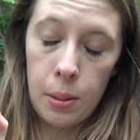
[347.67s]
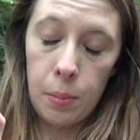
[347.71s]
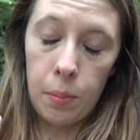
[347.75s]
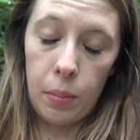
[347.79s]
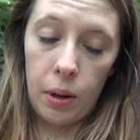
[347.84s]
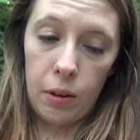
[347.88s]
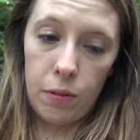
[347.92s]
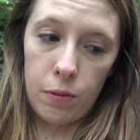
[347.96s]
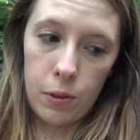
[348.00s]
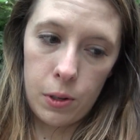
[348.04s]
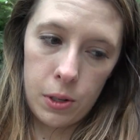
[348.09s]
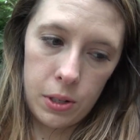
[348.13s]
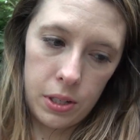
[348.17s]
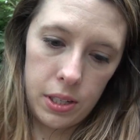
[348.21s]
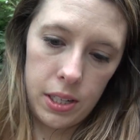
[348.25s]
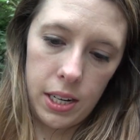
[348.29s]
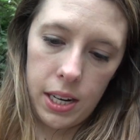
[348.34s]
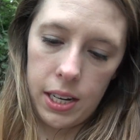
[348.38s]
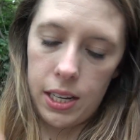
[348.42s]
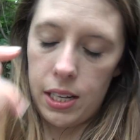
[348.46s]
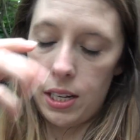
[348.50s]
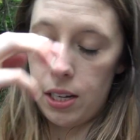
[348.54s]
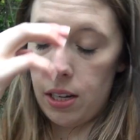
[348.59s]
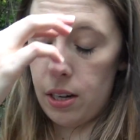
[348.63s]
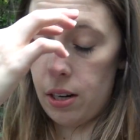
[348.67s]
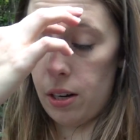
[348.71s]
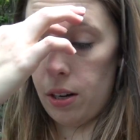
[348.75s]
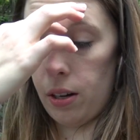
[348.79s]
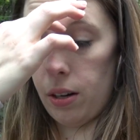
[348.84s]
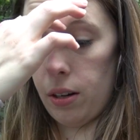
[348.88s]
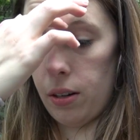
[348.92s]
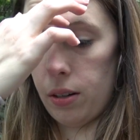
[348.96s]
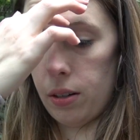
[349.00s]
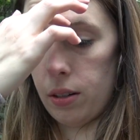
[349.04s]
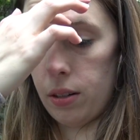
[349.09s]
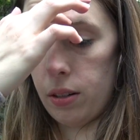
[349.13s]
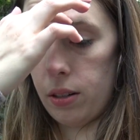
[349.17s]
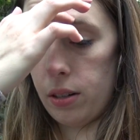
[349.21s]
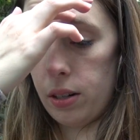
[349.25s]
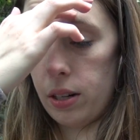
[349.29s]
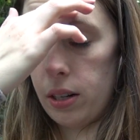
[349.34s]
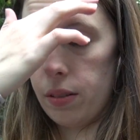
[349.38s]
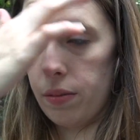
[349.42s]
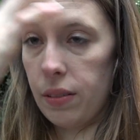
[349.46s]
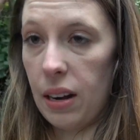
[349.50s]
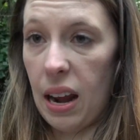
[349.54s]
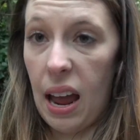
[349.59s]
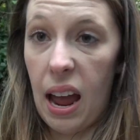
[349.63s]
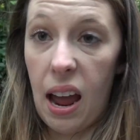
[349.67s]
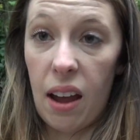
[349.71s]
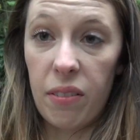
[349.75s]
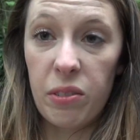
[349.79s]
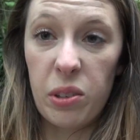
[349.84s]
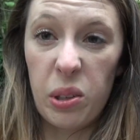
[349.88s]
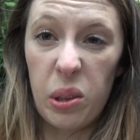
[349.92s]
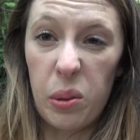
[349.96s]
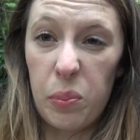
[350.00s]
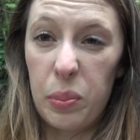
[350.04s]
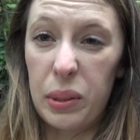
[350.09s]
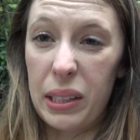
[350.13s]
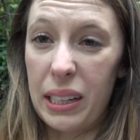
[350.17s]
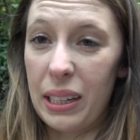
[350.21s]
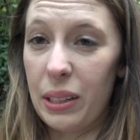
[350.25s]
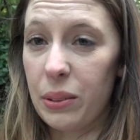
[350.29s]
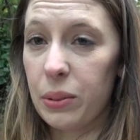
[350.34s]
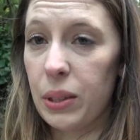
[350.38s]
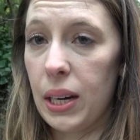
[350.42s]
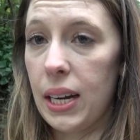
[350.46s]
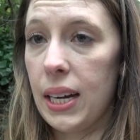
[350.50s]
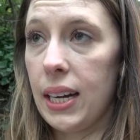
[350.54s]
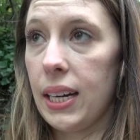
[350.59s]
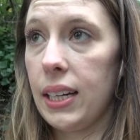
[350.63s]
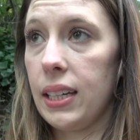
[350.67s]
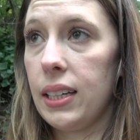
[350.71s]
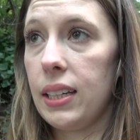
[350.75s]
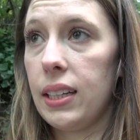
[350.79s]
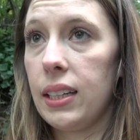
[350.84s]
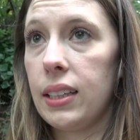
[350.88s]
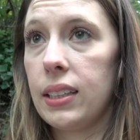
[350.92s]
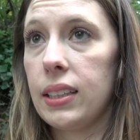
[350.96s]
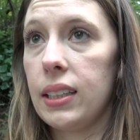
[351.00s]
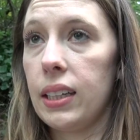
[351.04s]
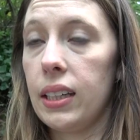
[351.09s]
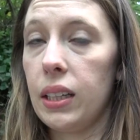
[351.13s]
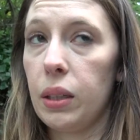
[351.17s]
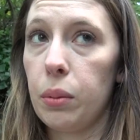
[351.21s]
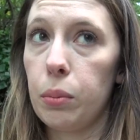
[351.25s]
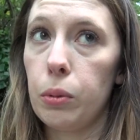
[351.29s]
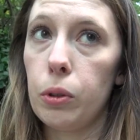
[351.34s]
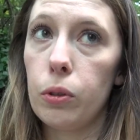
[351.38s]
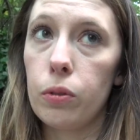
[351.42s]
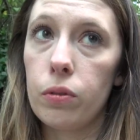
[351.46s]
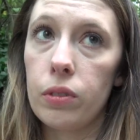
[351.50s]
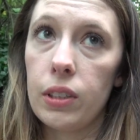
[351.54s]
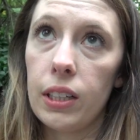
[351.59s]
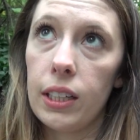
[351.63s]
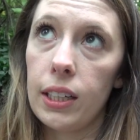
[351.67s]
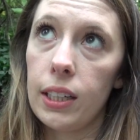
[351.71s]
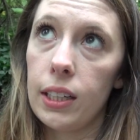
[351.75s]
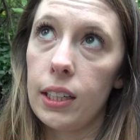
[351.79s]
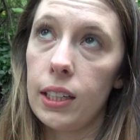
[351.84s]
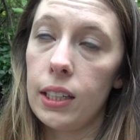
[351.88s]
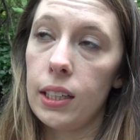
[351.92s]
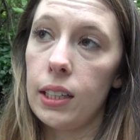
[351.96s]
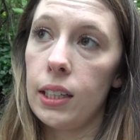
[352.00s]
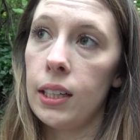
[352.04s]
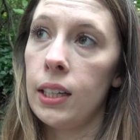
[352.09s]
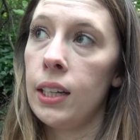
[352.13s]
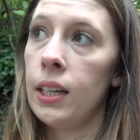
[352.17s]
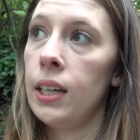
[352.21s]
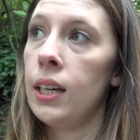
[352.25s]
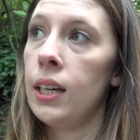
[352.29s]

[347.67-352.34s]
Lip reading: My first day here, even after the plane ride, getting moved in,